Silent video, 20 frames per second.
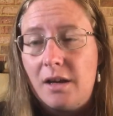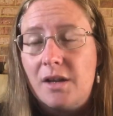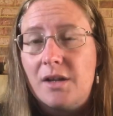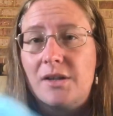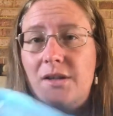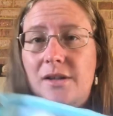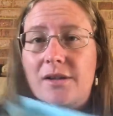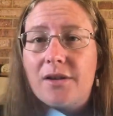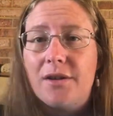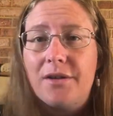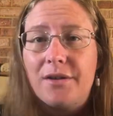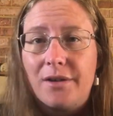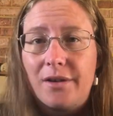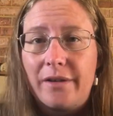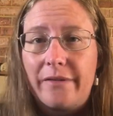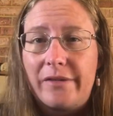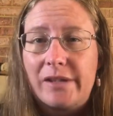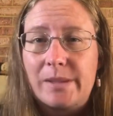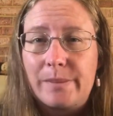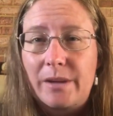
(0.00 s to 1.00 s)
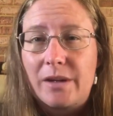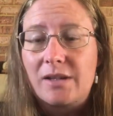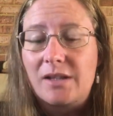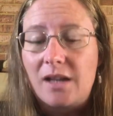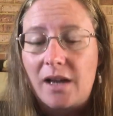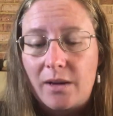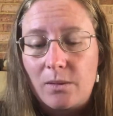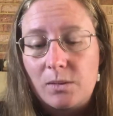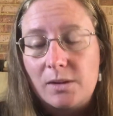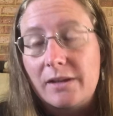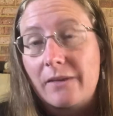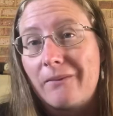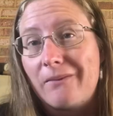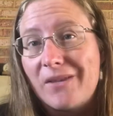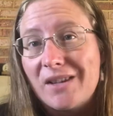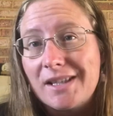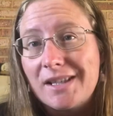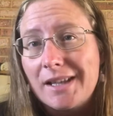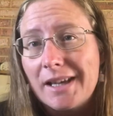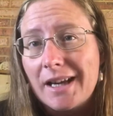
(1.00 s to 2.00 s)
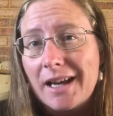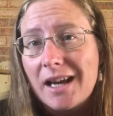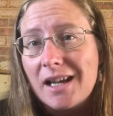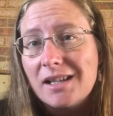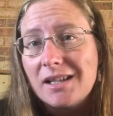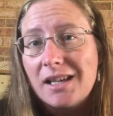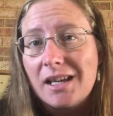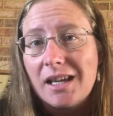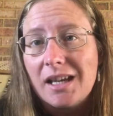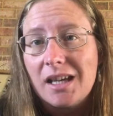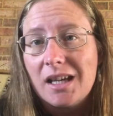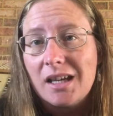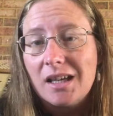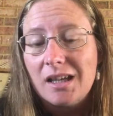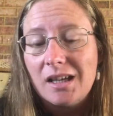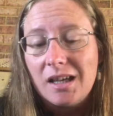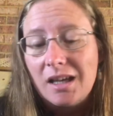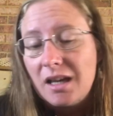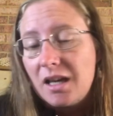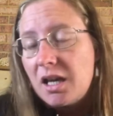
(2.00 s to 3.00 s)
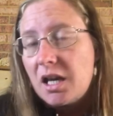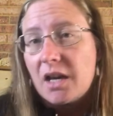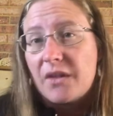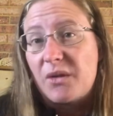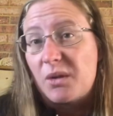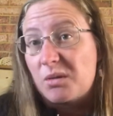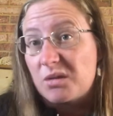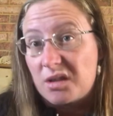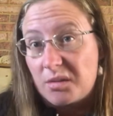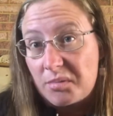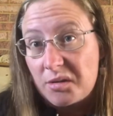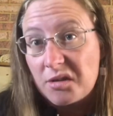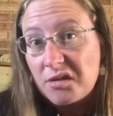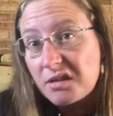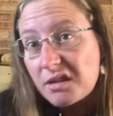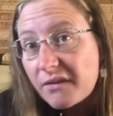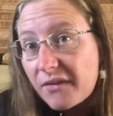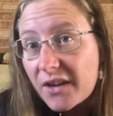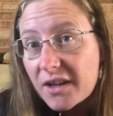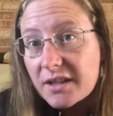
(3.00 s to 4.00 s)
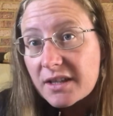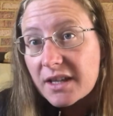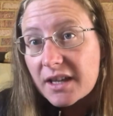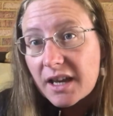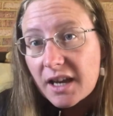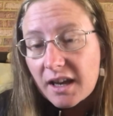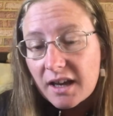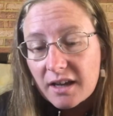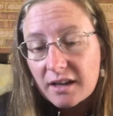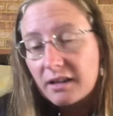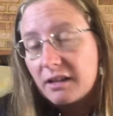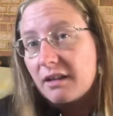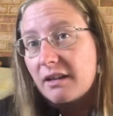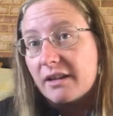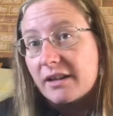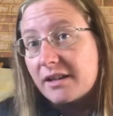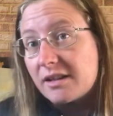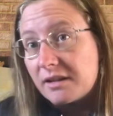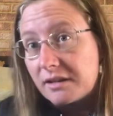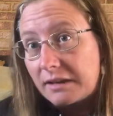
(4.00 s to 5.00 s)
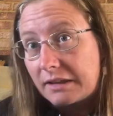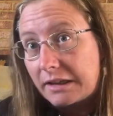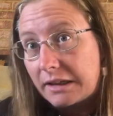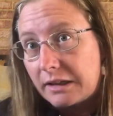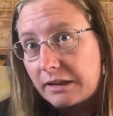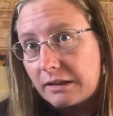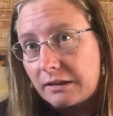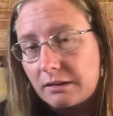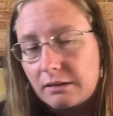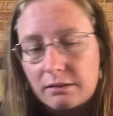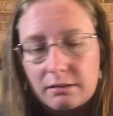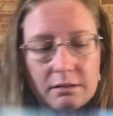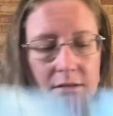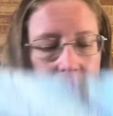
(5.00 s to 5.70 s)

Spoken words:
So I don't know if it's because I wasn't fussy cutting, if you're supposed to fussy cut, I certainly didn't,